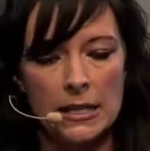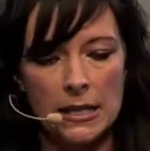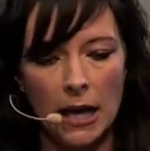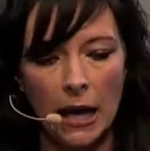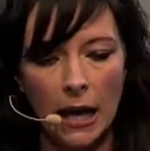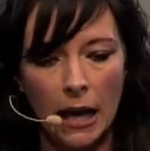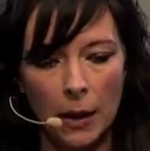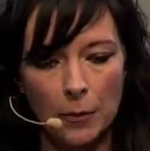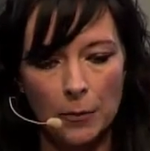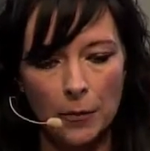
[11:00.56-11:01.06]

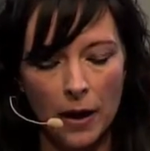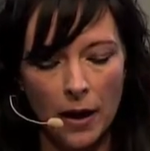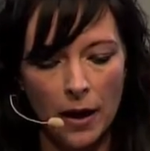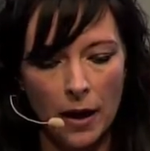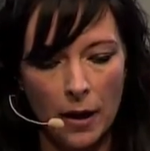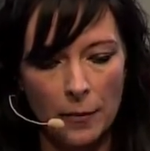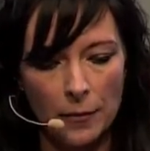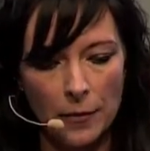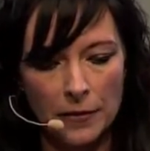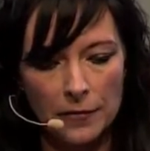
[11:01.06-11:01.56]
time
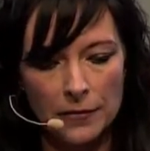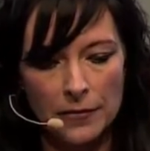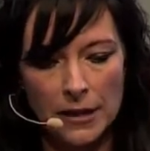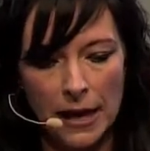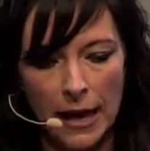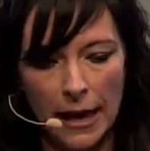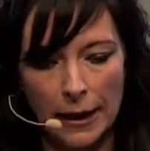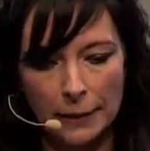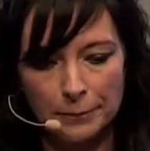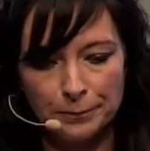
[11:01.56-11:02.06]
of
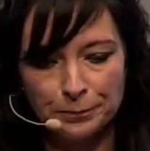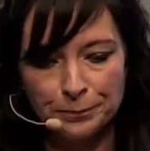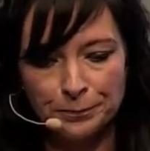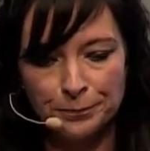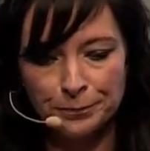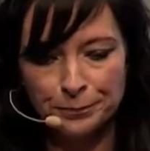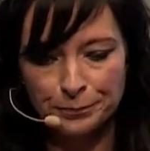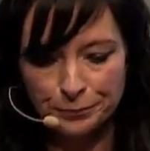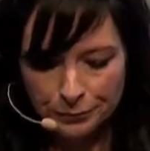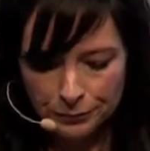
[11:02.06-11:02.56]
day.
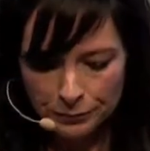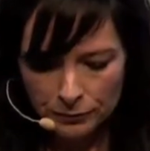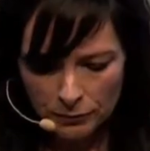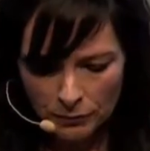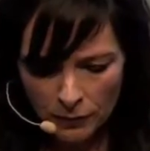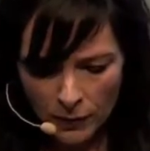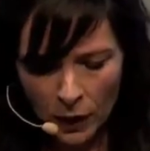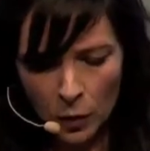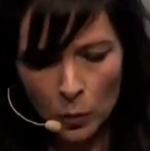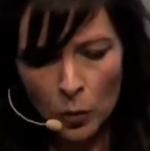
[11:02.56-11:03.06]

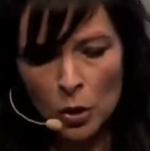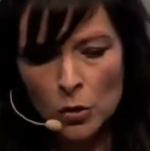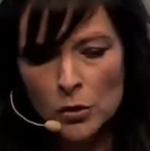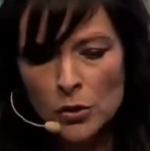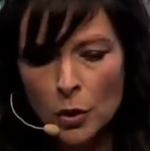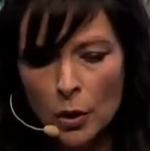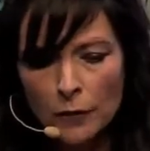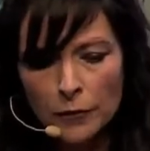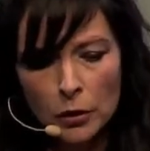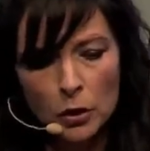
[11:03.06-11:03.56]
We also
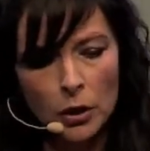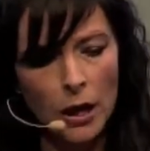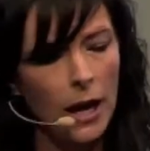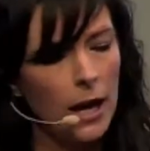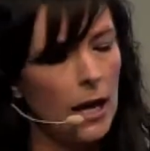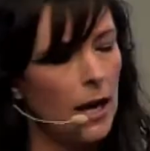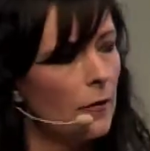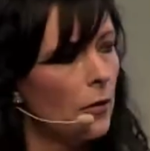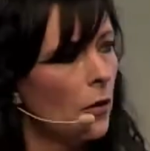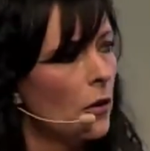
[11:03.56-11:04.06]
offer
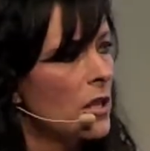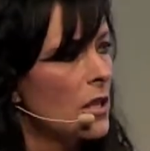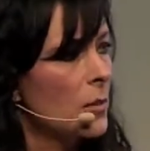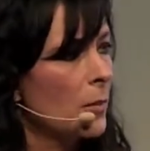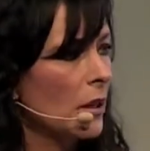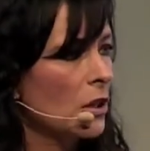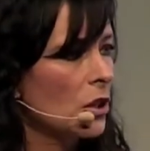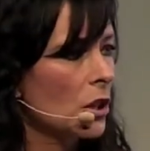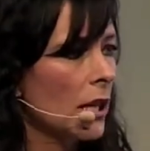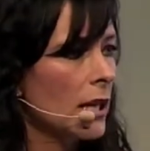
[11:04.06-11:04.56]
very
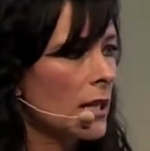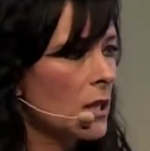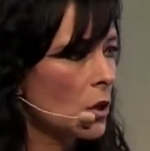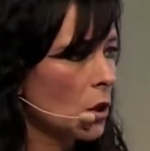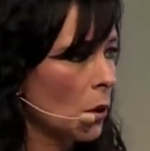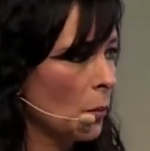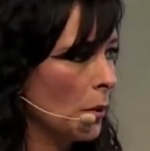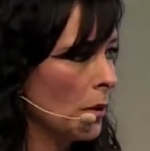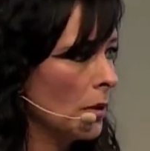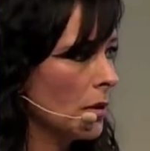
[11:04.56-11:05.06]
specialized
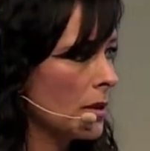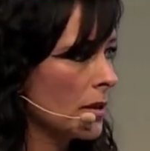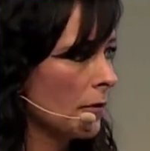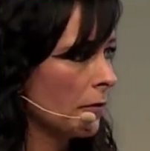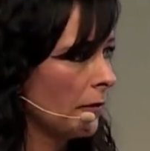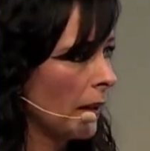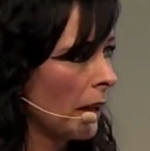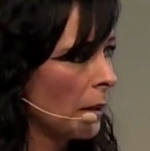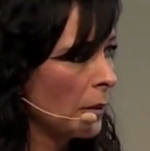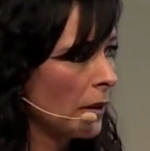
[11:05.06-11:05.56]
couples and
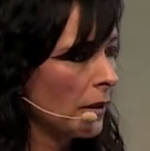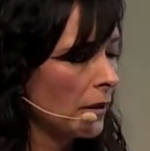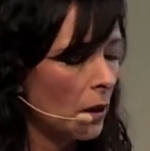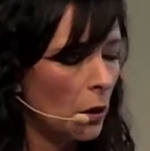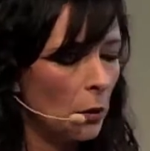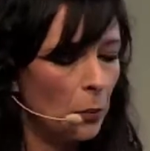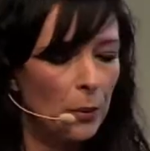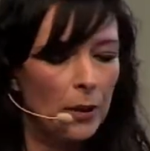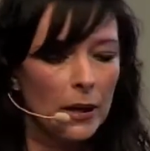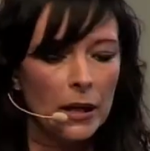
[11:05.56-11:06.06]
family
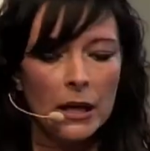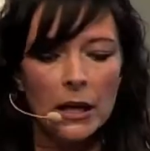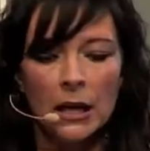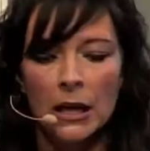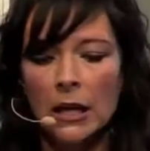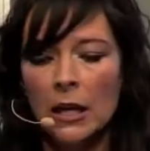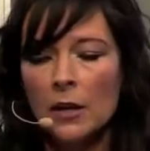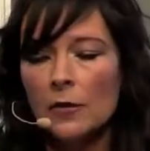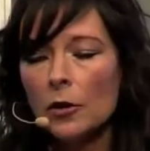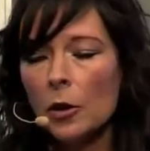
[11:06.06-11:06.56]
therapy
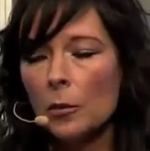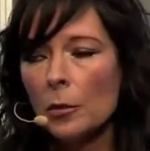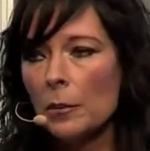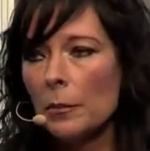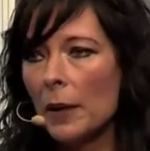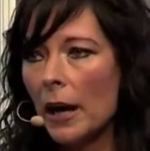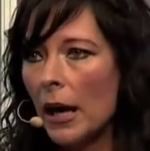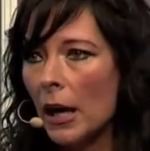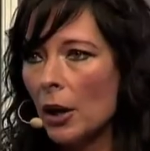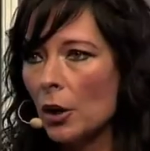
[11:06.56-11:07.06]
from
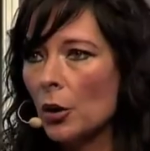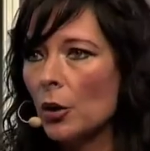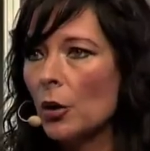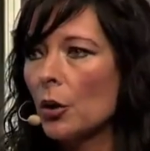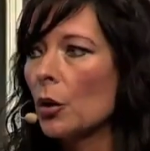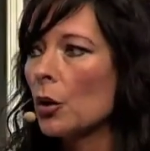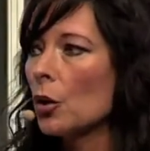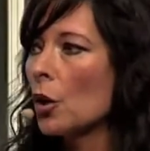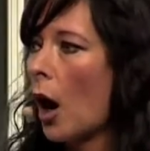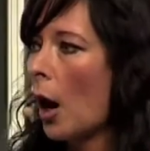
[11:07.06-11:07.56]

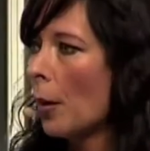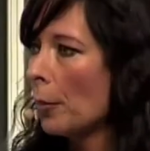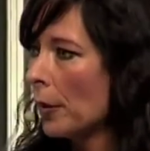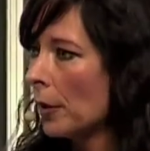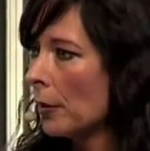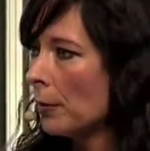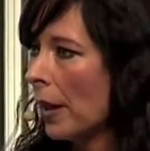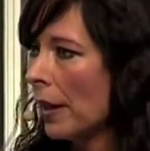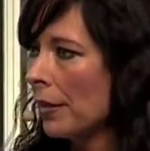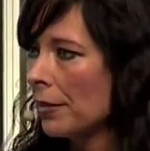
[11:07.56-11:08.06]
Imago,
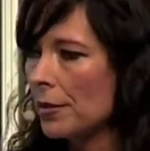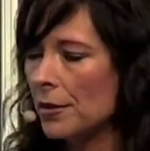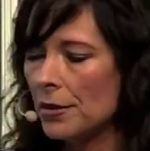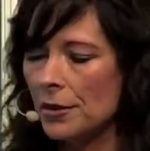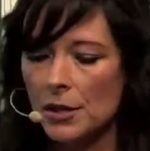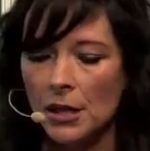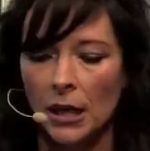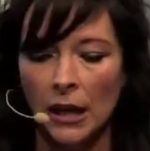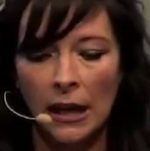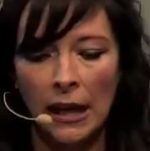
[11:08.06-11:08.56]
Gottman
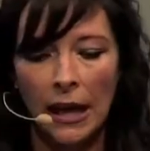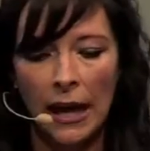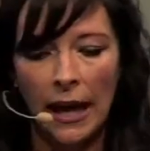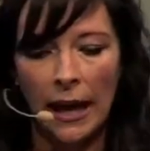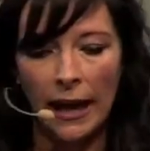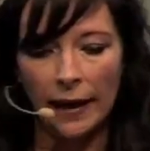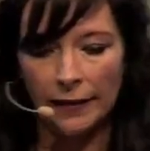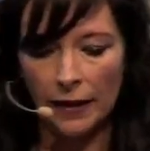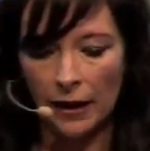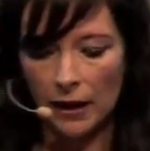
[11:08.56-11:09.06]
method,
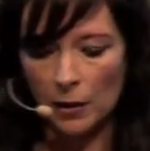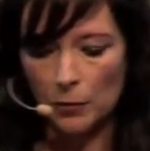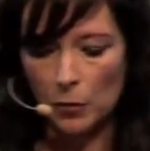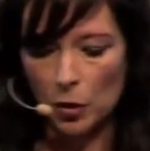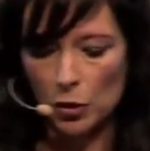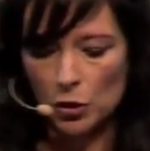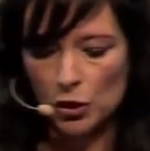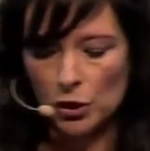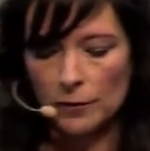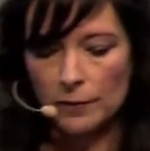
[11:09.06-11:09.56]
and then
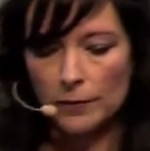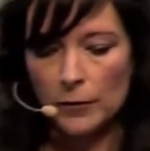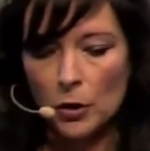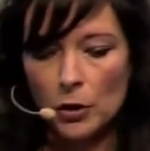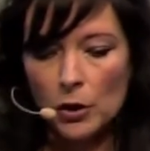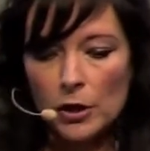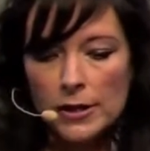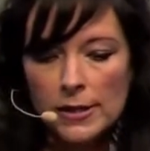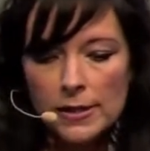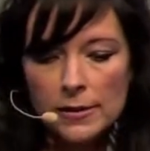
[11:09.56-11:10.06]

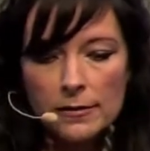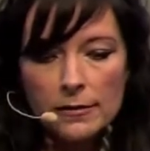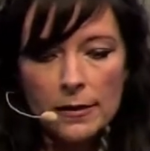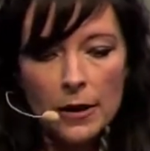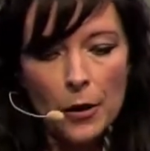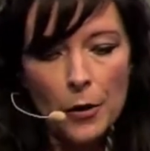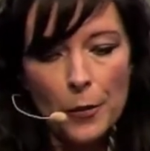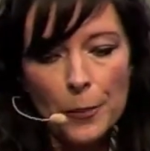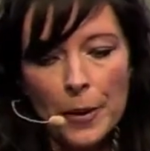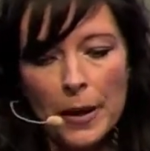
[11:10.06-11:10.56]
emotion-focused
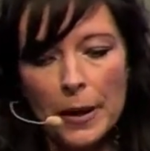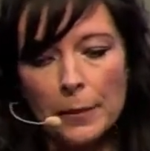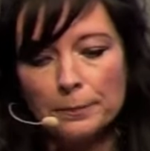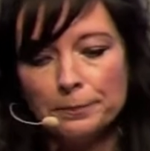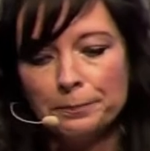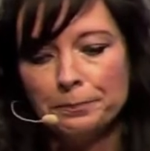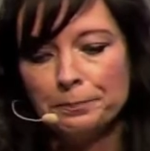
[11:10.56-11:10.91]
therapy.